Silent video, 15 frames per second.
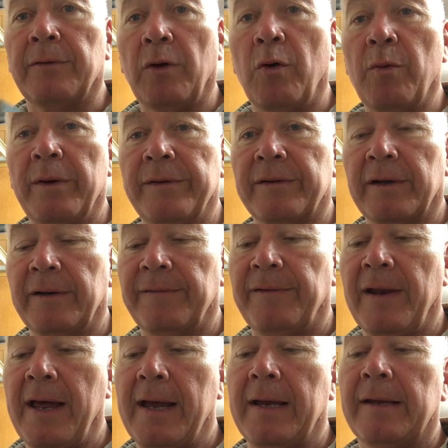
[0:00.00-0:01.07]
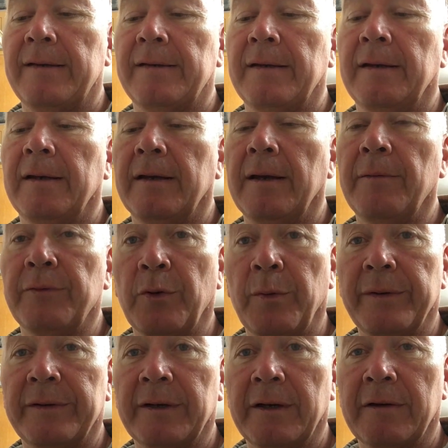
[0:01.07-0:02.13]
was always going to flex, it was
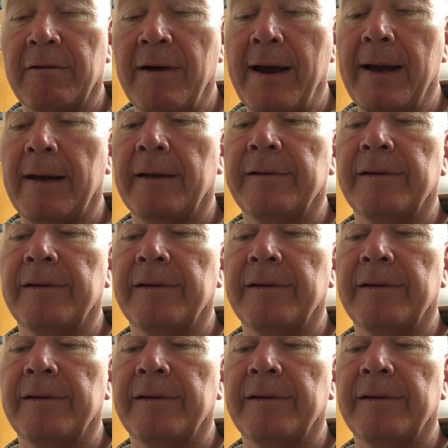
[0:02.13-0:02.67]
always going to crack.